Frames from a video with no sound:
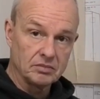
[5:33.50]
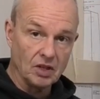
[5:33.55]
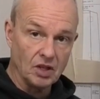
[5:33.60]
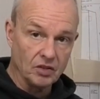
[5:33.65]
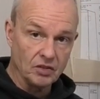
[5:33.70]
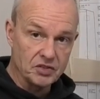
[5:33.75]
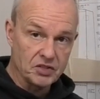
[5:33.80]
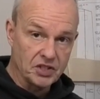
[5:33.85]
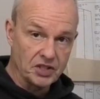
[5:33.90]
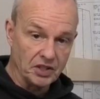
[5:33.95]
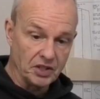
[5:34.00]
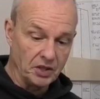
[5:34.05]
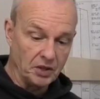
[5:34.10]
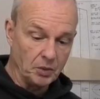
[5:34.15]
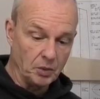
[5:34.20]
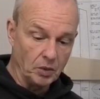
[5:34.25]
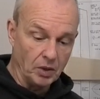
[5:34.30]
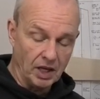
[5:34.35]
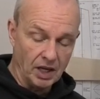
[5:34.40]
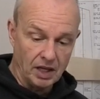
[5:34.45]

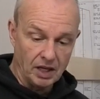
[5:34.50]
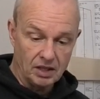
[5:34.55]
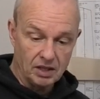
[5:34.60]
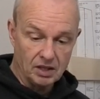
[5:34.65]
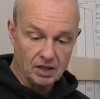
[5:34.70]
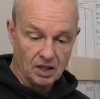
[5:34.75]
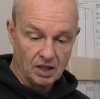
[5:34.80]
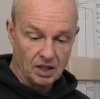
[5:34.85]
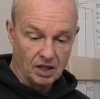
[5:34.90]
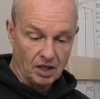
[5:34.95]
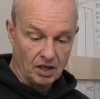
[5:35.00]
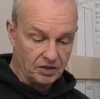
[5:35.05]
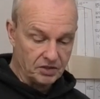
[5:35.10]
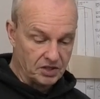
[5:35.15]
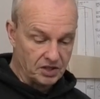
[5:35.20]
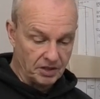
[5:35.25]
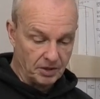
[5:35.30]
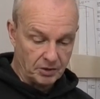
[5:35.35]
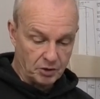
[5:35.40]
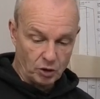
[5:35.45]
onto uh,
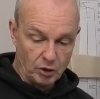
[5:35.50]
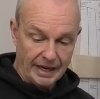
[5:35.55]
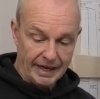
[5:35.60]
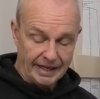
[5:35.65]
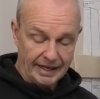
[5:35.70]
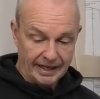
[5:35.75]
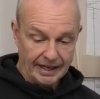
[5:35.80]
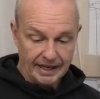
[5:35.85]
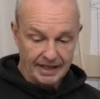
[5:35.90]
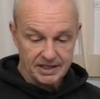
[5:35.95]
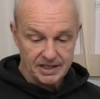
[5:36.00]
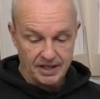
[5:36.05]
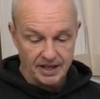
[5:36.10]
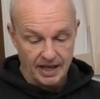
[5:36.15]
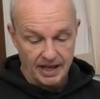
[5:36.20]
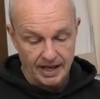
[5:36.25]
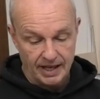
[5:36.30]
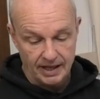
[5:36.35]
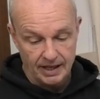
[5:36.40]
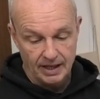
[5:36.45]
onto the trailing edge
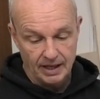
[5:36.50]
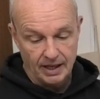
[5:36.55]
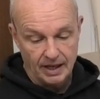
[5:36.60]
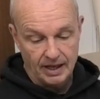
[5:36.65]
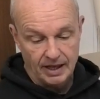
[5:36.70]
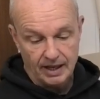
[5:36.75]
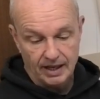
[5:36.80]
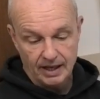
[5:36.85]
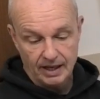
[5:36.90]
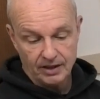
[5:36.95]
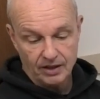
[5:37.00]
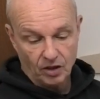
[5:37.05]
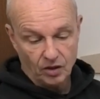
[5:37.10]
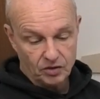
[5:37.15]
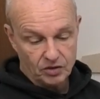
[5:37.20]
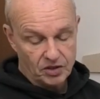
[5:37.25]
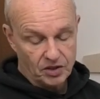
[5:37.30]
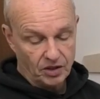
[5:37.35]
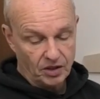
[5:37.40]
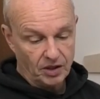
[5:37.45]
there and
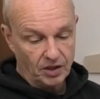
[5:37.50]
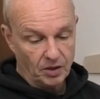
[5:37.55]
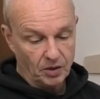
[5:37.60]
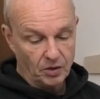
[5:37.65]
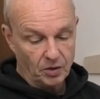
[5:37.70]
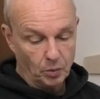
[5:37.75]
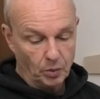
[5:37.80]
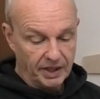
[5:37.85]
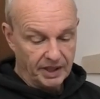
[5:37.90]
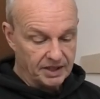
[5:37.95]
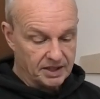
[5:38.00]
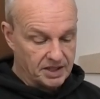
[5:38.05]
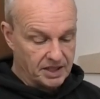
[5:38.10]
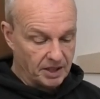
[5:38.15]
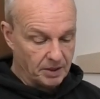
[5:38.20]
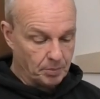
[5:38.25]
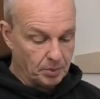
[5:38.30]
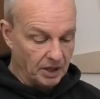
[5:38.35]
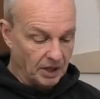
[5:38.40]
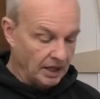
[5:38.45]
onto the, the
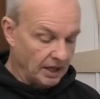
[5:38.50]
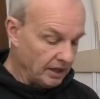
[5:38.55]
wingtip,